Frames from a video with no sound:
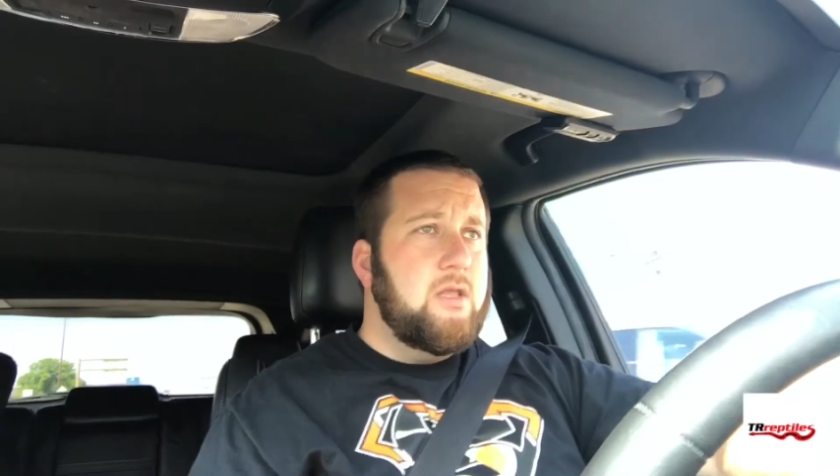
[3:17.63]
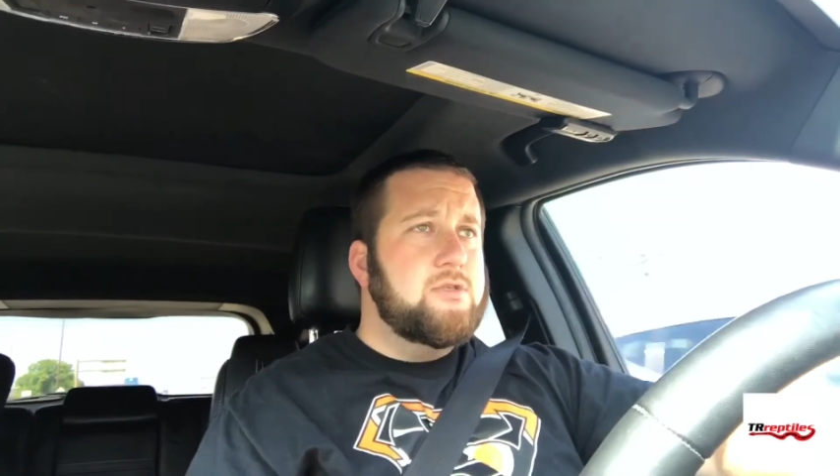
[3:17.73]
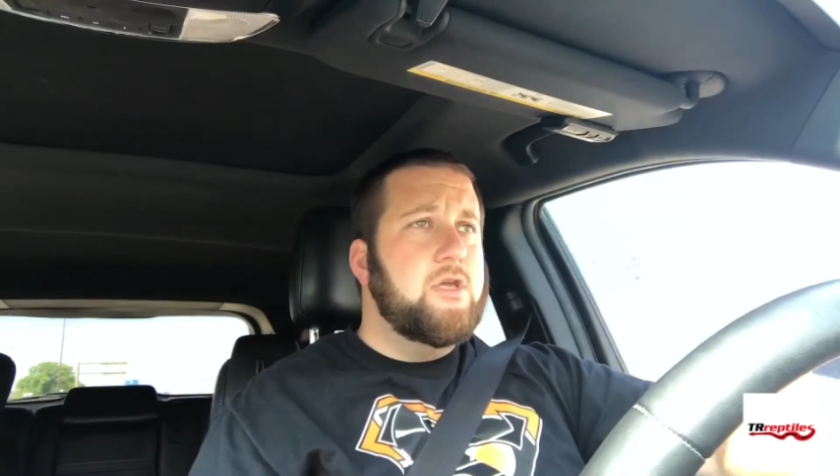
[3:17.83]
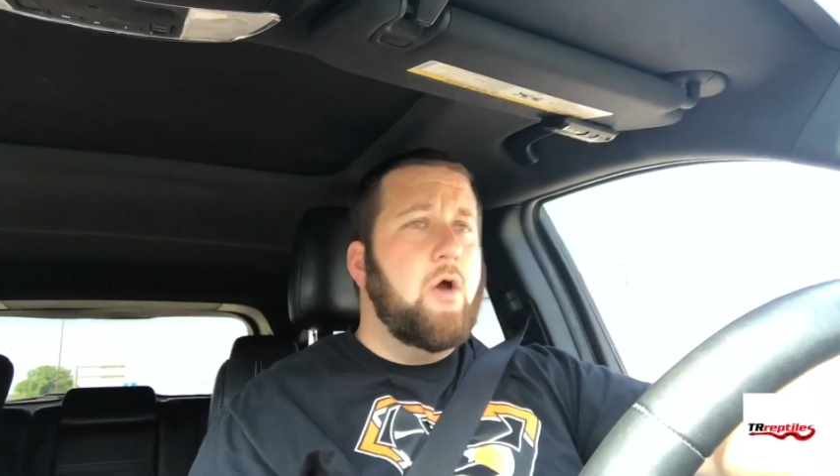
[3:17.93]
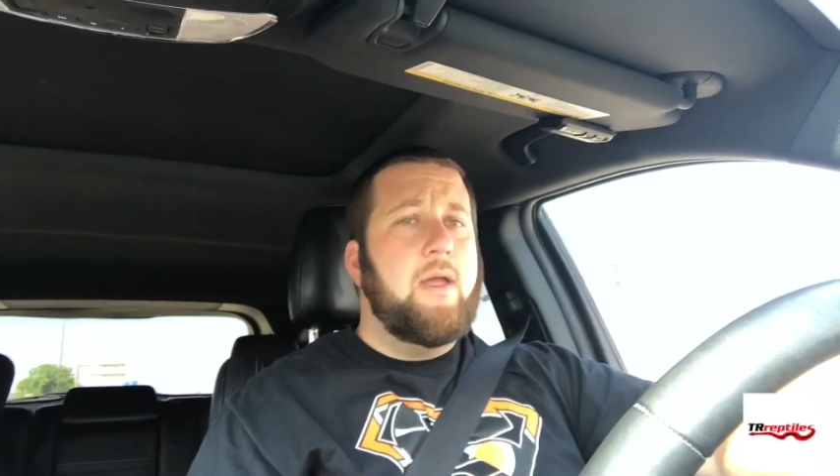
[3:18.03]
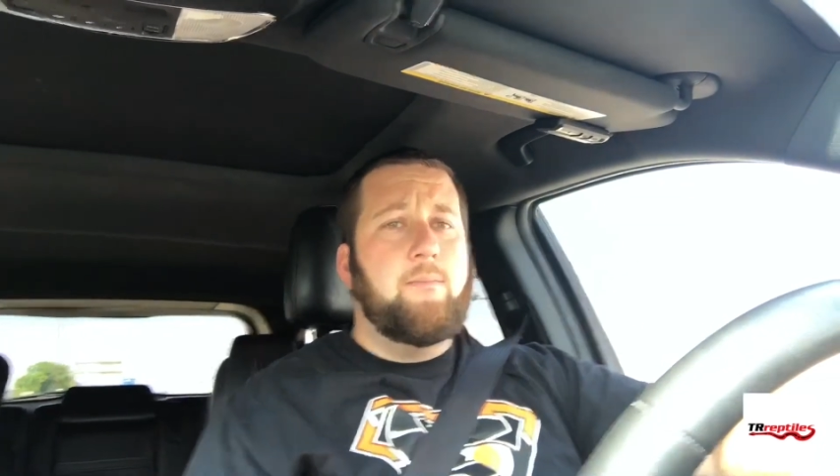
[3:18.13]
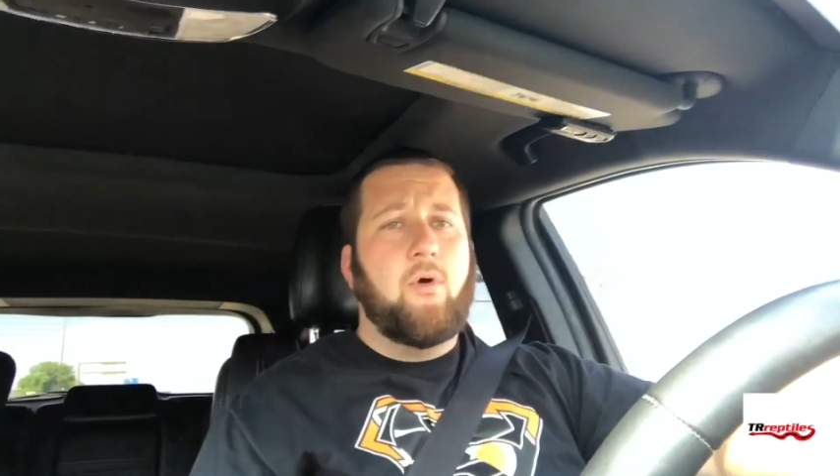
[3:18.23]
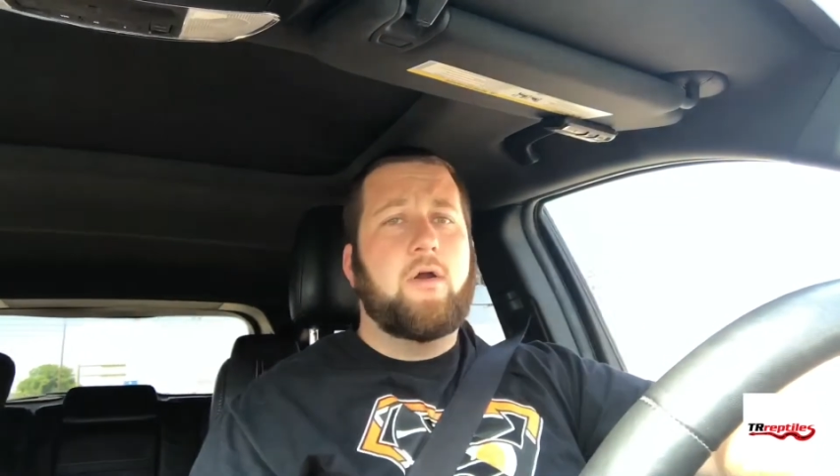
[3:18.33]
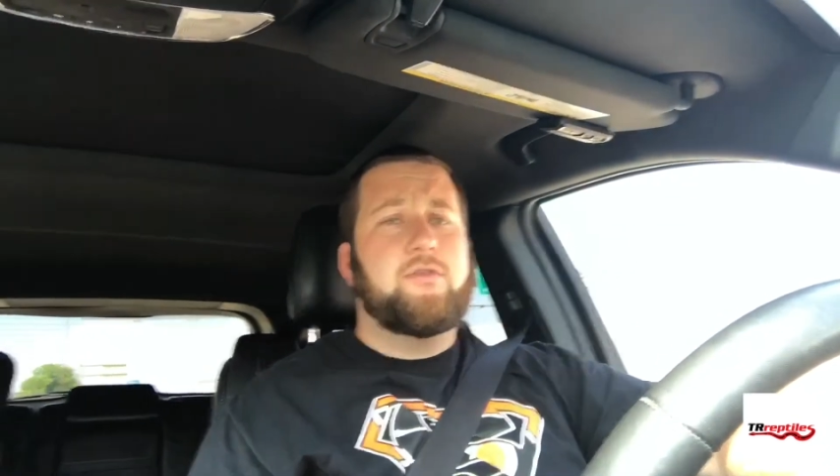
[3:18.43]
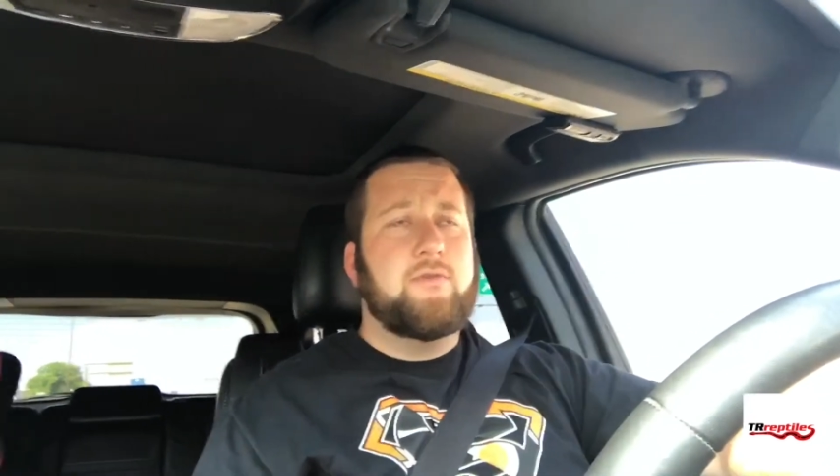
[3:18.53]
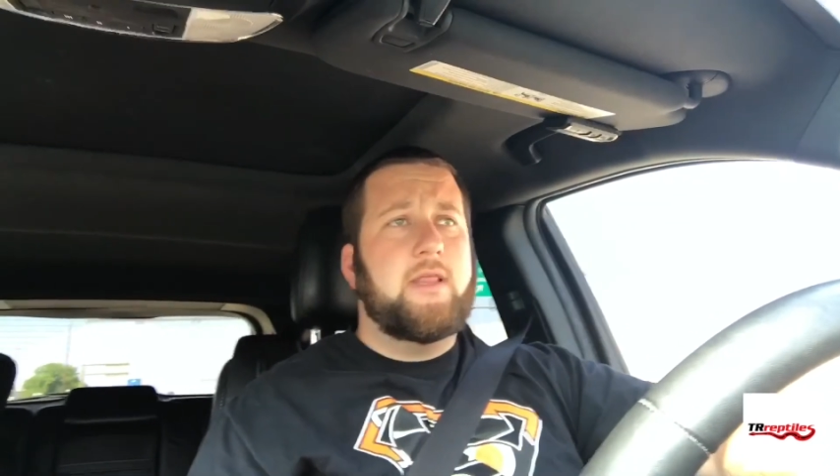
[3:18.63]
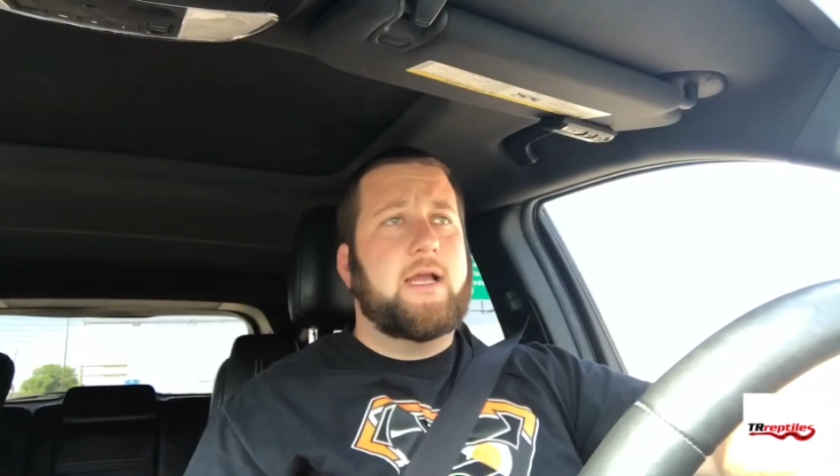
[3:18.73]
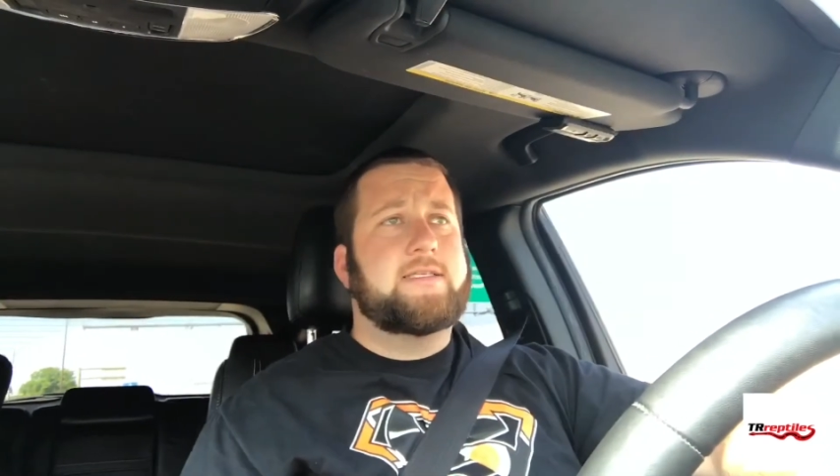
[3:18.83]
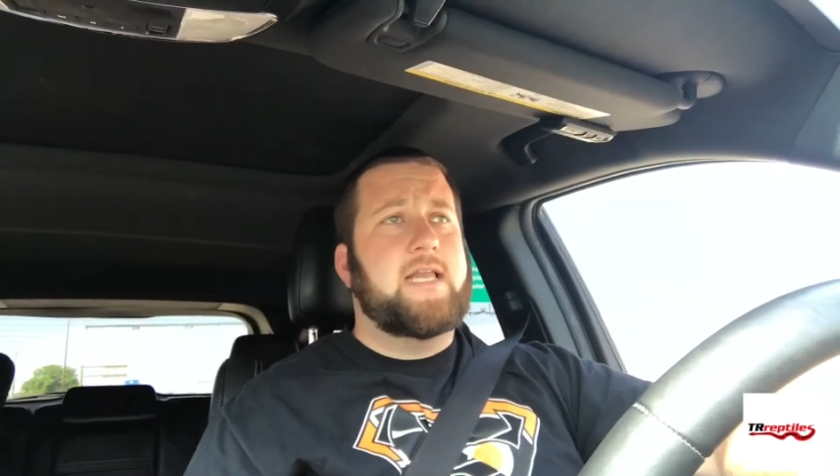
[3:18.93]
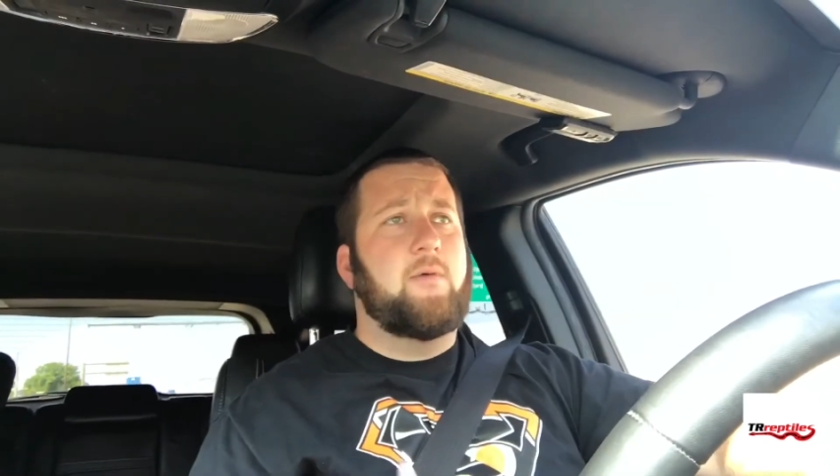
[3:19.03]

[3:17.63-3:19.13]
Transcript: So in part 3, like I said,